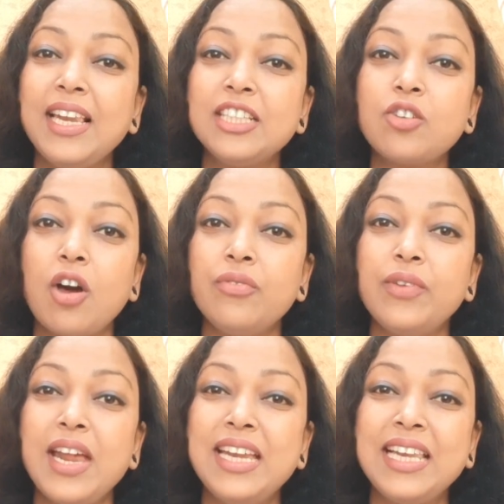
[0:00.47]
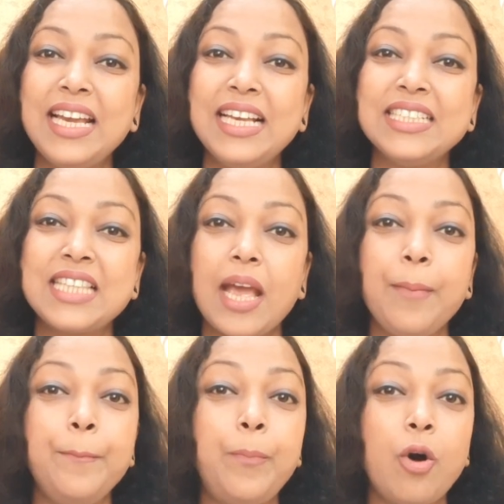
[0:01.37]
English confidently is the
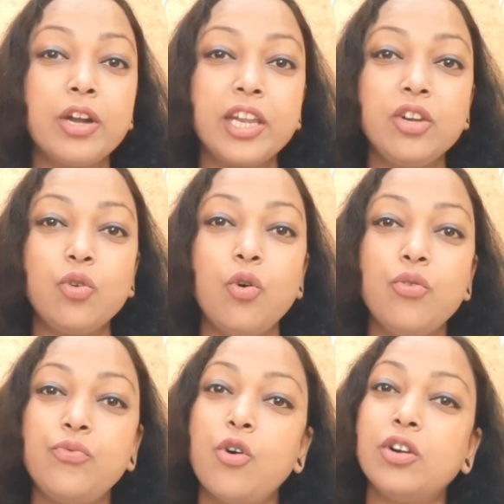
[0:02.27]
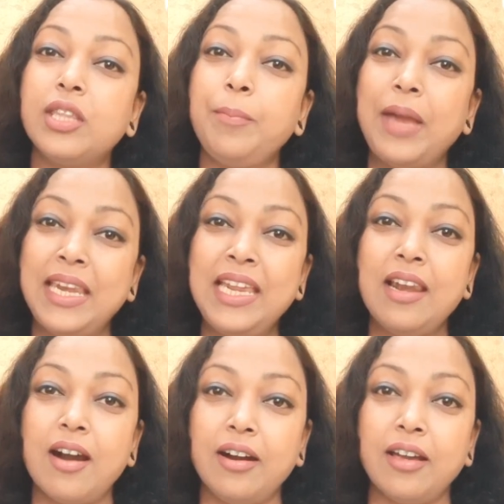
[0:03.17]
important goal for the many
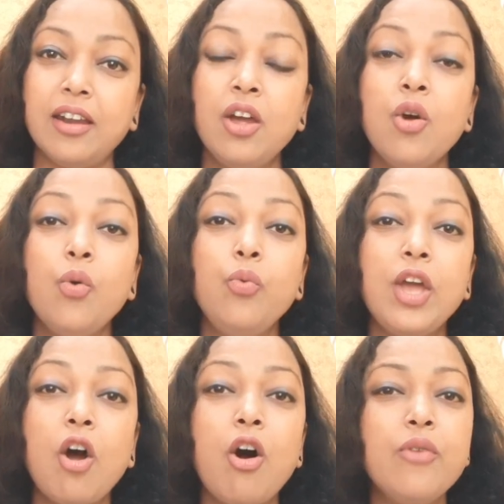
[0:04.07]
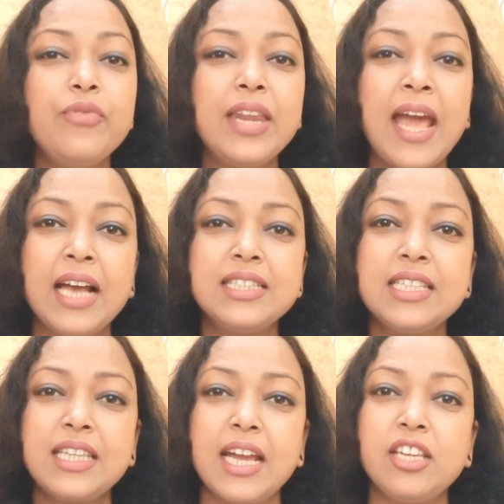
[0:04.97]
learner. We often
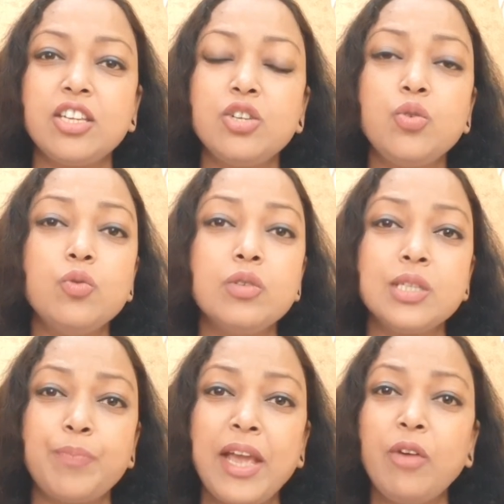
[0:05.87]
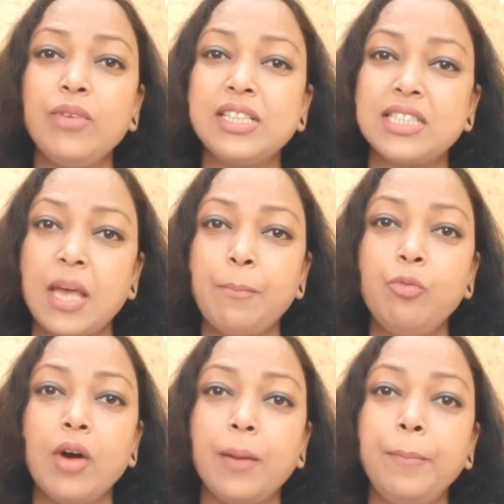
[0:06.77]
hesitate to speak with
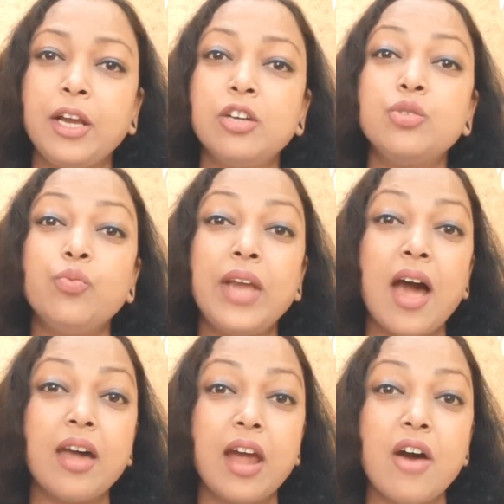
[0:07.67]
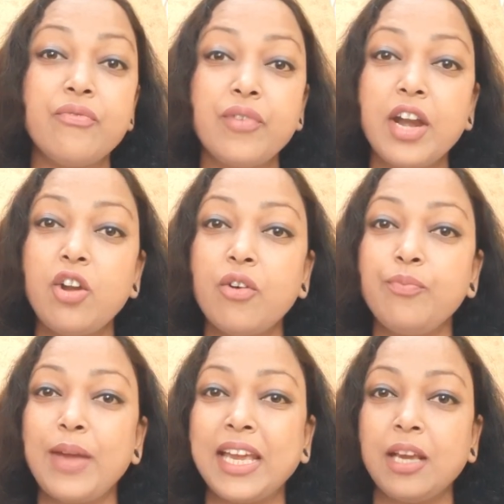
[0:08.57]
someone because we are afraid of
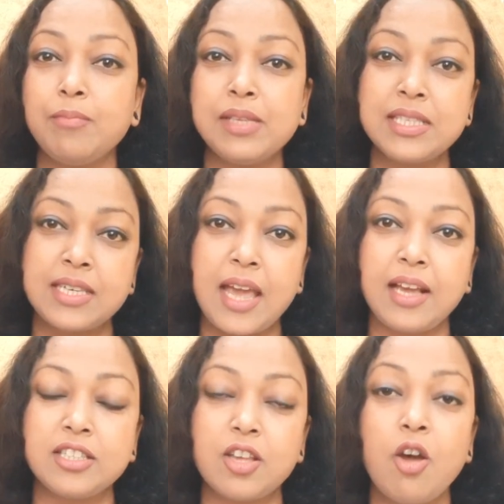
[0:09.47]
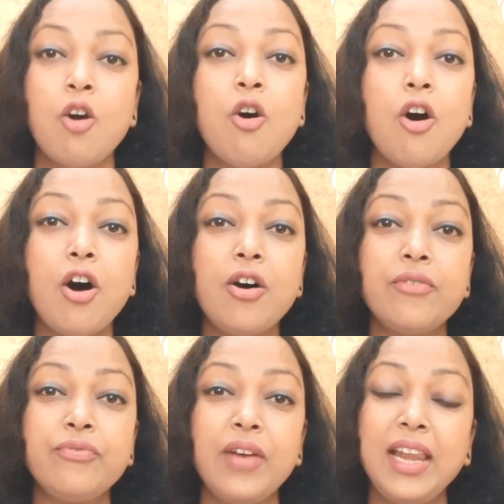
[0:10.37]
making mistakes
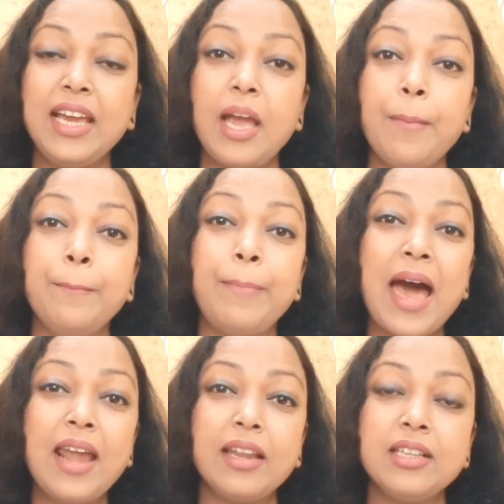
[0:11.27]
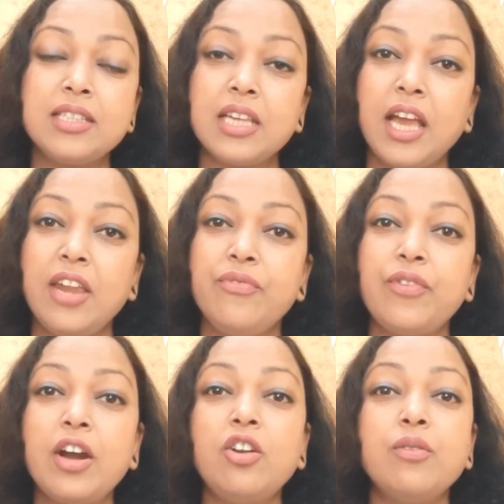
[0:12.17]
or feeling embarrassed in
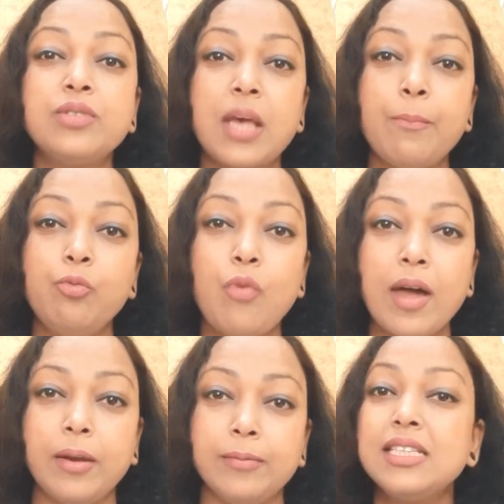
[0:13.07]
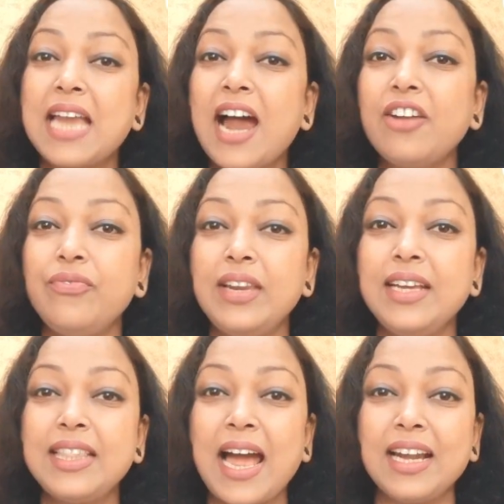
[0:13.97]
front of someone. Start
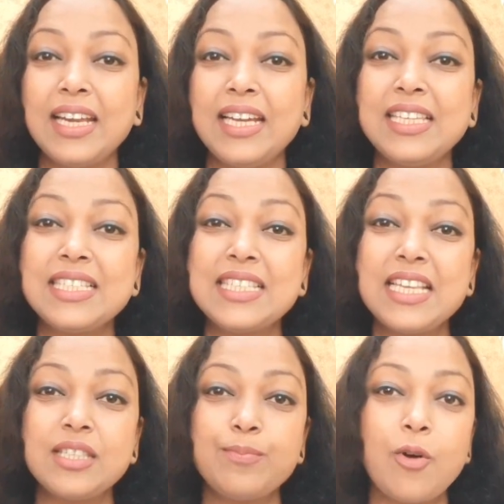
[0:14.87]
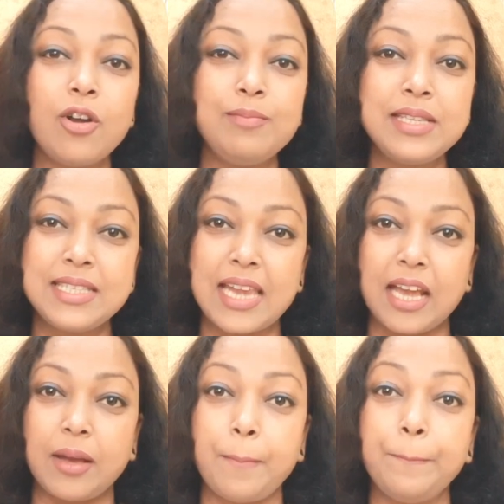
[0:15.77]
feeling that it is the small
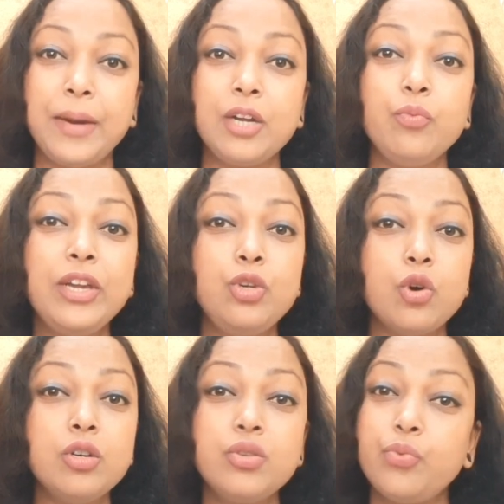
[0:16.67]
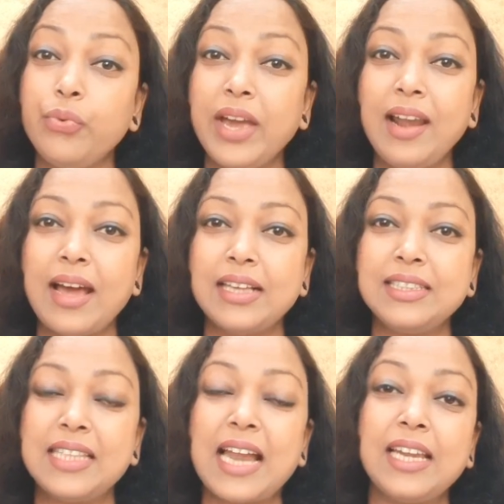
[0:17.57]
mistake, but we don't
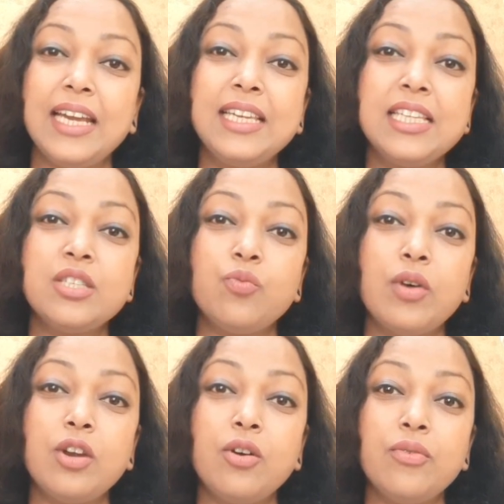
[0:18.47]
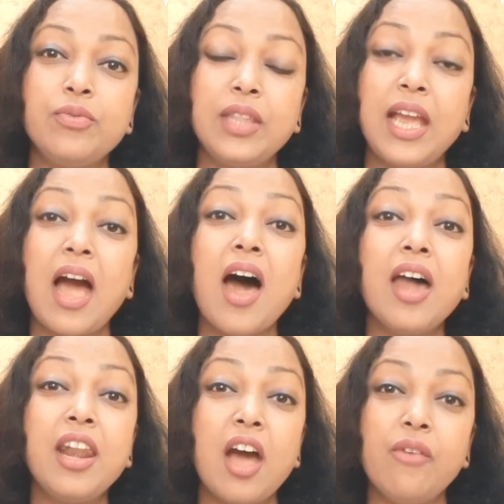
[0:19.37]
realize that it is one of the
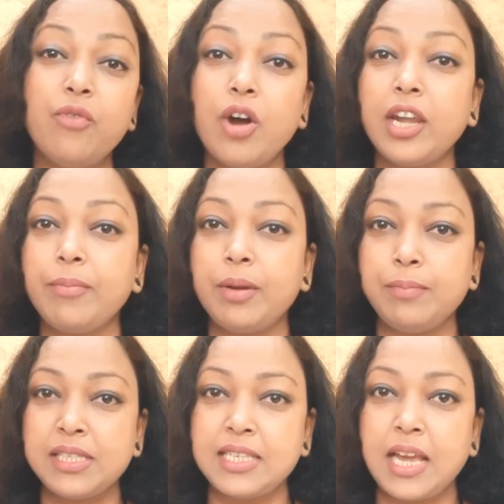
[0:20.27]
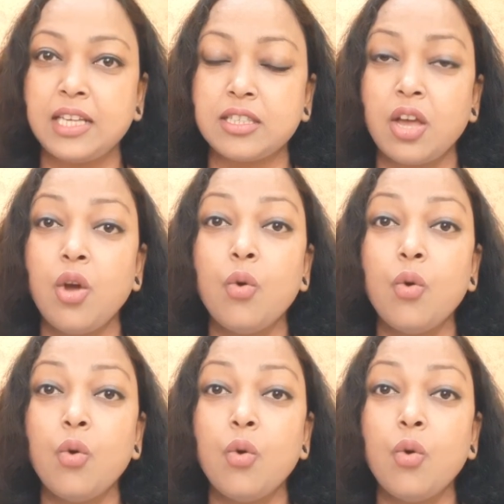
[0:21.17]
unavoidable mistakes